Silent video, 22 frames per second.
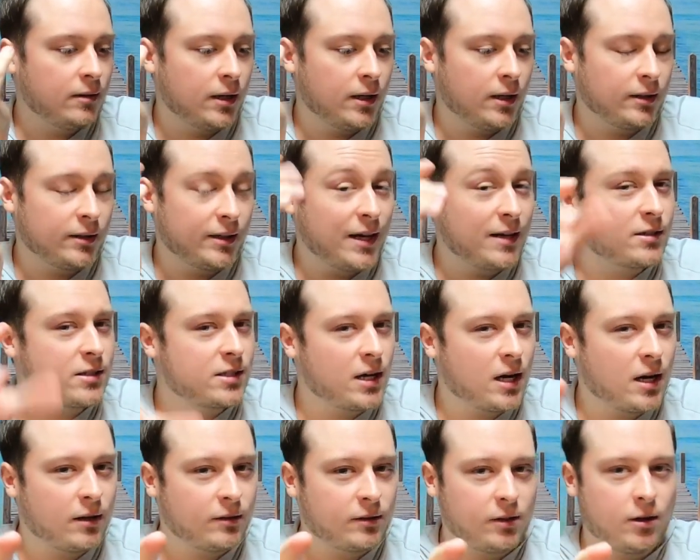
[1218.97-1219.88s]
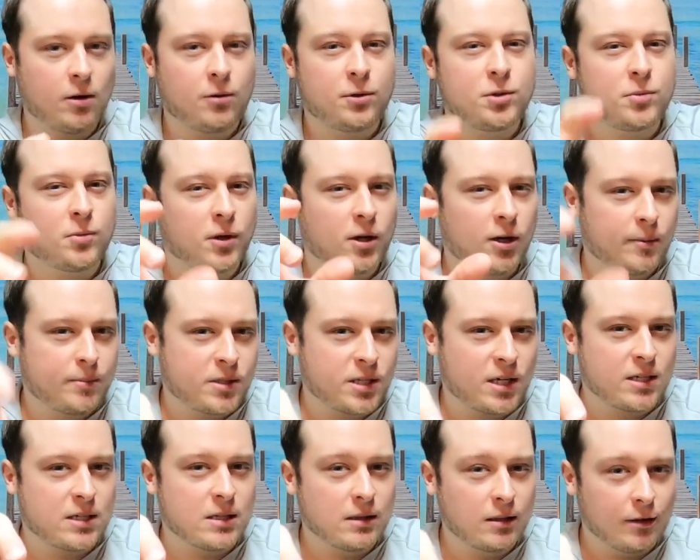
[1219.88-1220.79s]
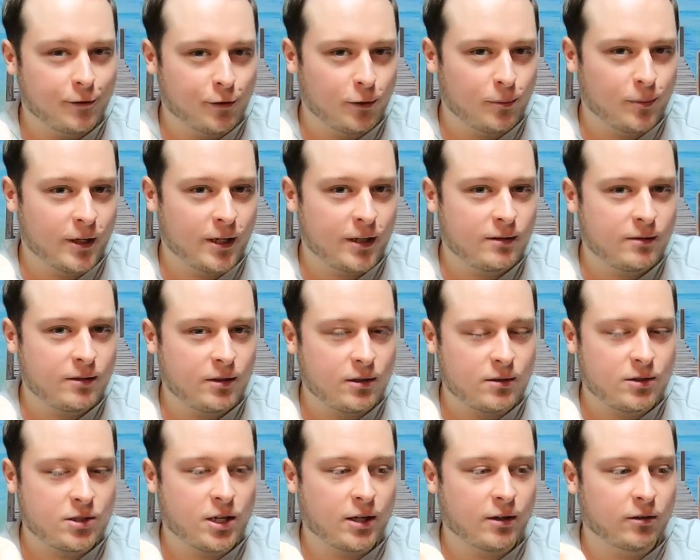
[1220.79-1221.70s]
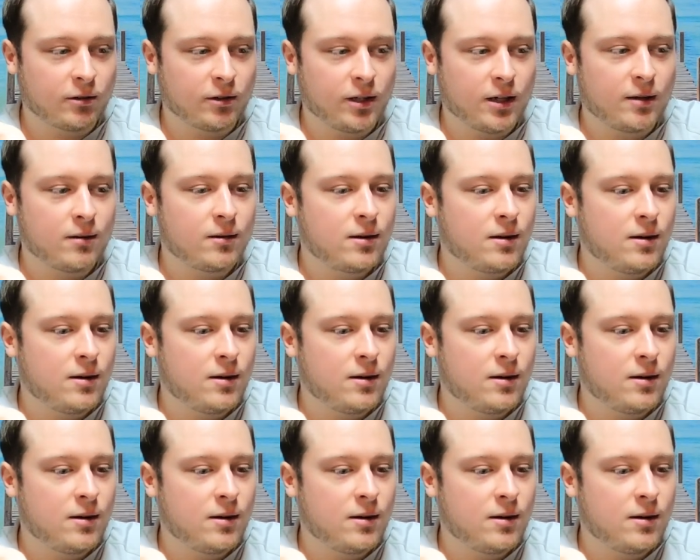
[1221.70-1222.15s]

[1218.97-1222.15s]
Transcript: Down south, you always want to upsize a little bit, generally.